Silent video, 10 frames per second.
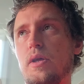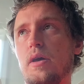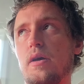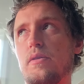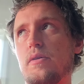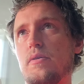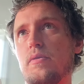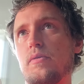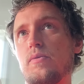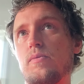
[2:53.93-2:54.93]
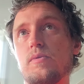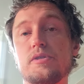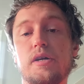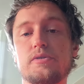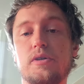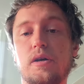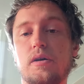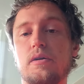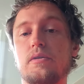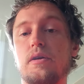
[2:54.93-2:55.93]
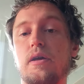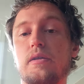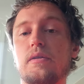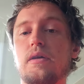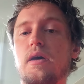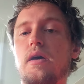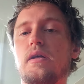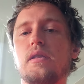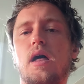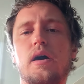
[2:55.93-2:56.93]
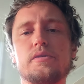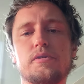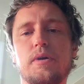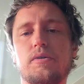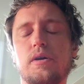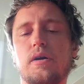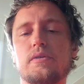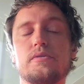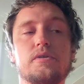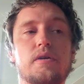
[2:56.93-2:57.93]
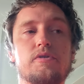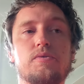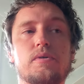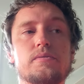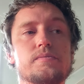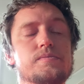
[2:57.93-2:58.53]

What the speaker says: and then rejects God and lies about God to everyone.